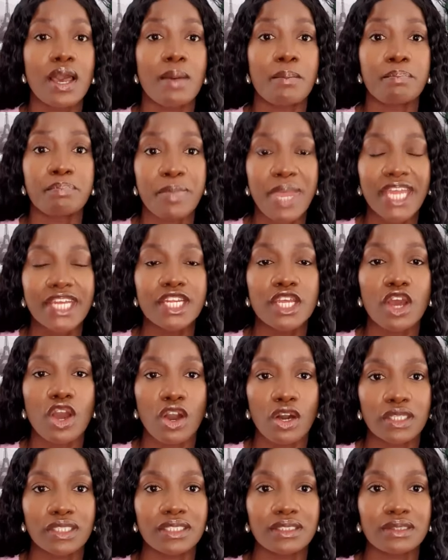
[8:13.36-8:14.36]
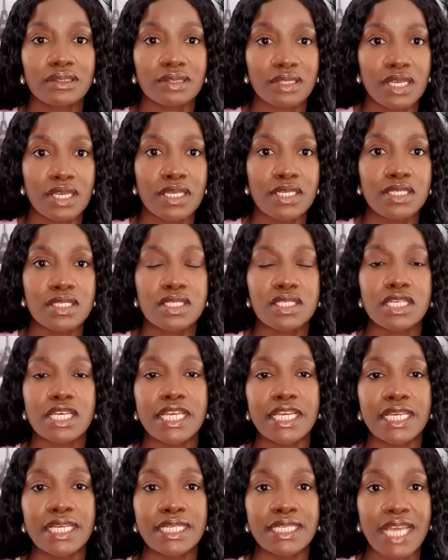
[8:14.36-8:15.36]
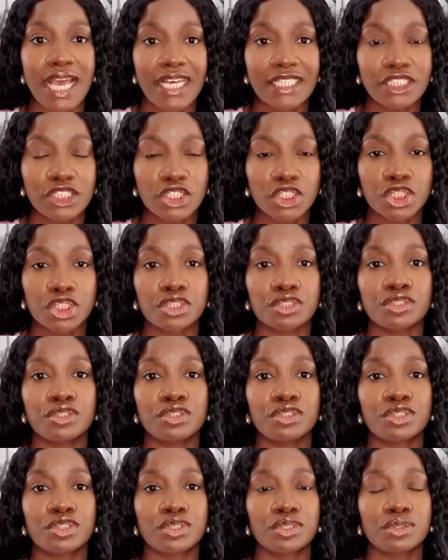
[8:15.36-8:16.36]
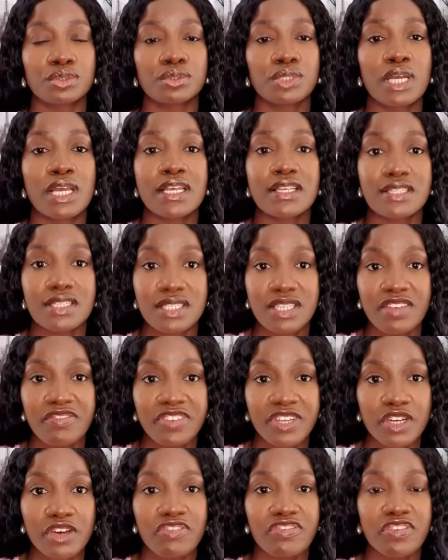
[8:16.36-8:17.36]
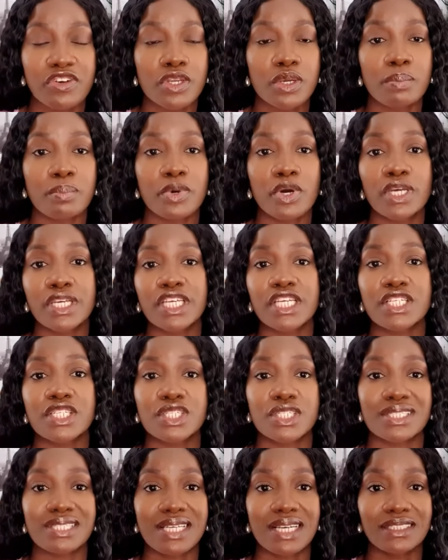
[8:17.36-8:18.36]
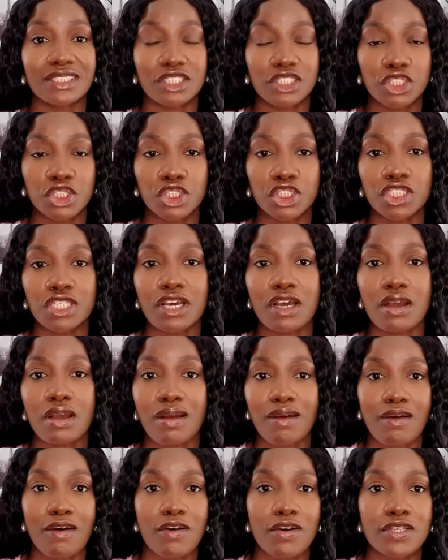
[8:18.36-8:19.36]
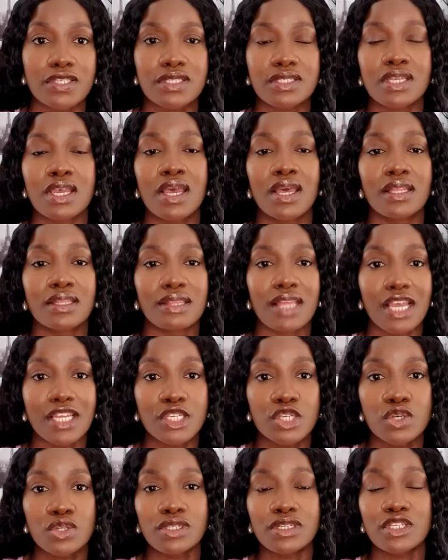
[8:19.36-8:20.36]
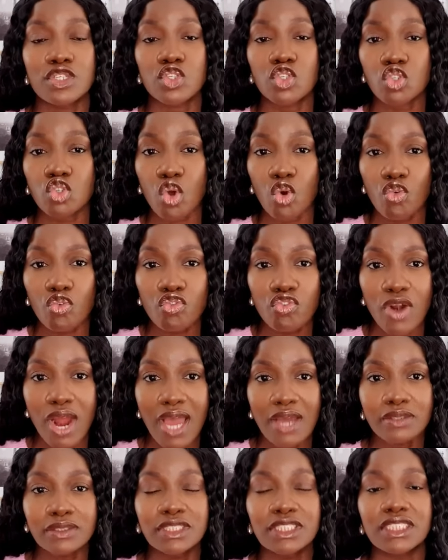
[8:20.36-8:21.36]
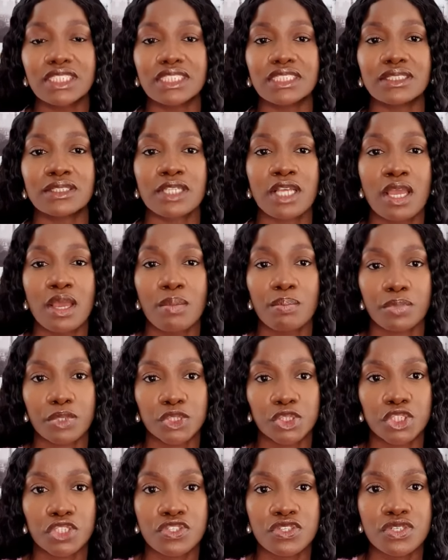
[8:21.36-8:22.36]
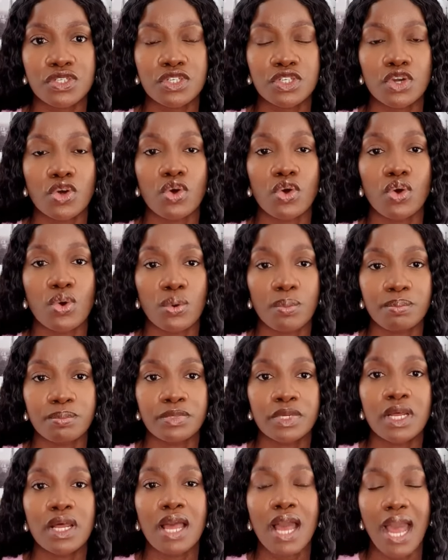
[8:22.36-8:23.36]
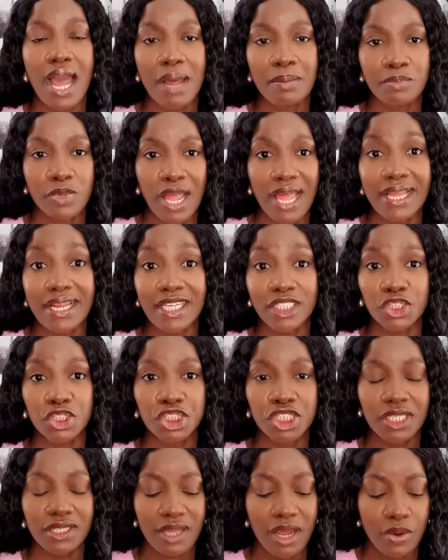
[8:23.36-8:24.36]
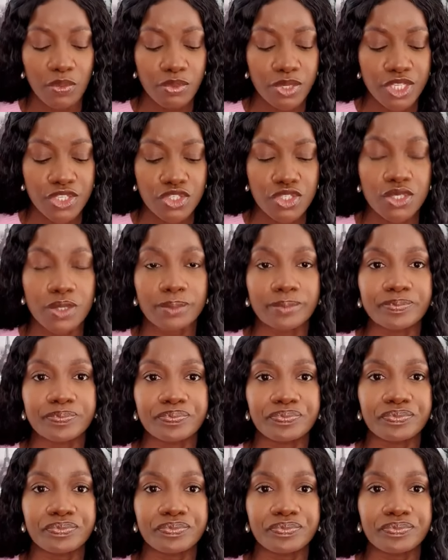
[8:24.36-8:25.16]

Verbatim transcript: Many other things, in addition to saving up for your mortgage, the additional cost that you surrounding purchasing your home, I'm, I can share that with you.